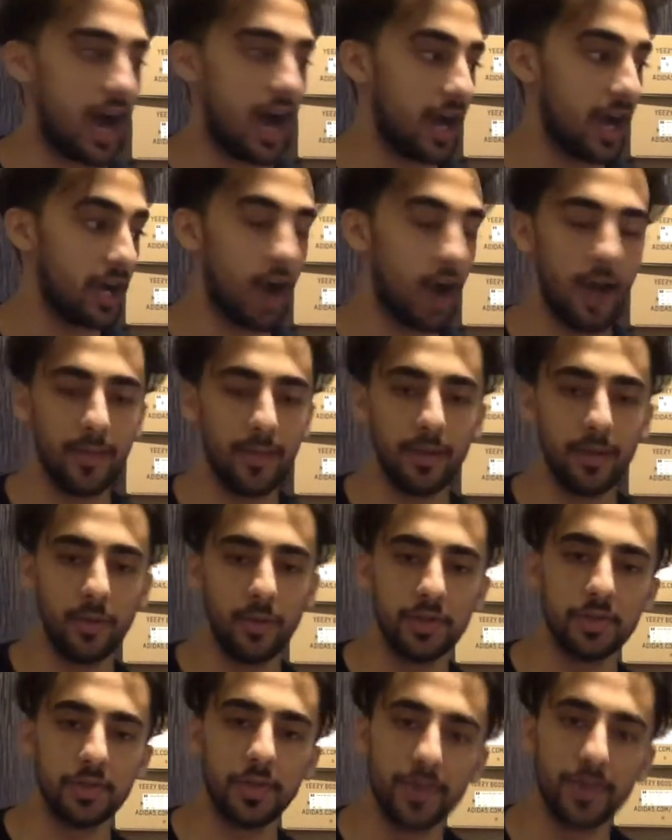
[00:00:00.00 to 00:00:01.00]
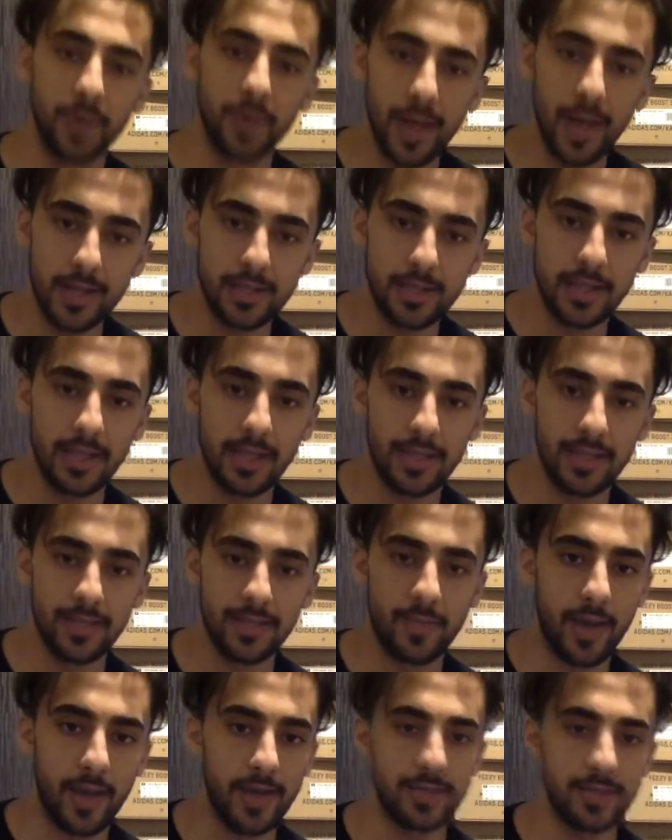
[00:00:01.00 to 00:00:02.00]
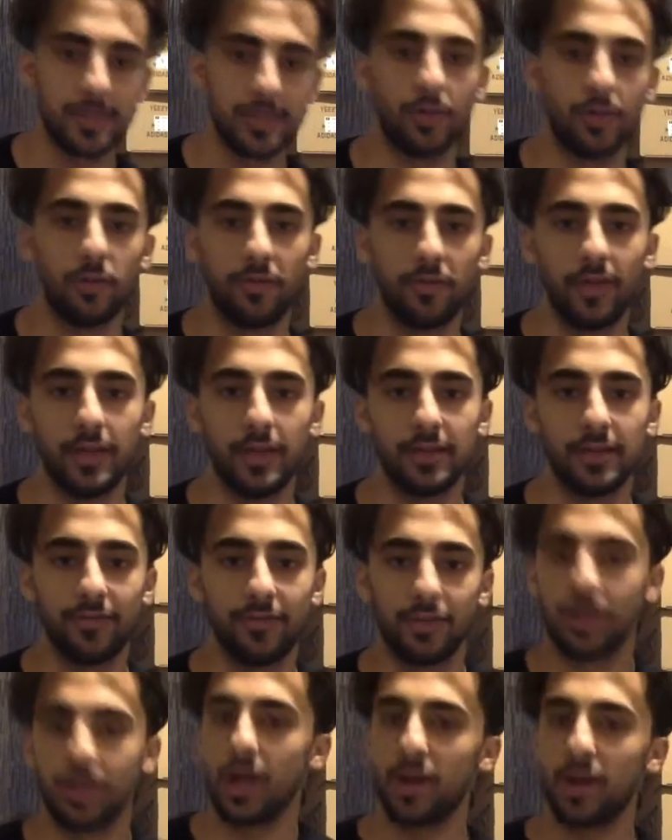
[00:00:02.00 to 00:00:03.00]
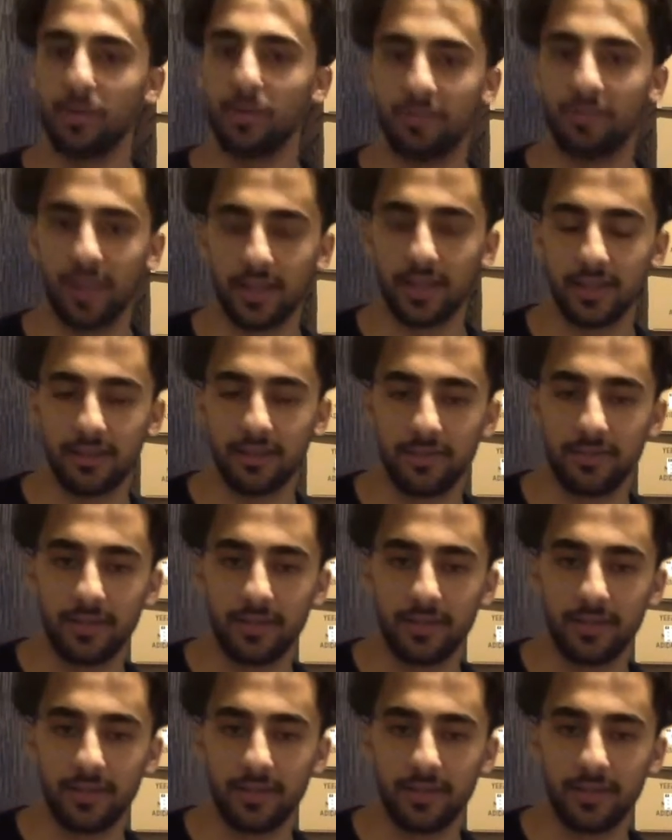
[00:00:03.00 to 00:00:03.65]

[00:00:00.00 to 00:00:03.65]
Comment which one do you guys think is best, the reflective or the non-reflective.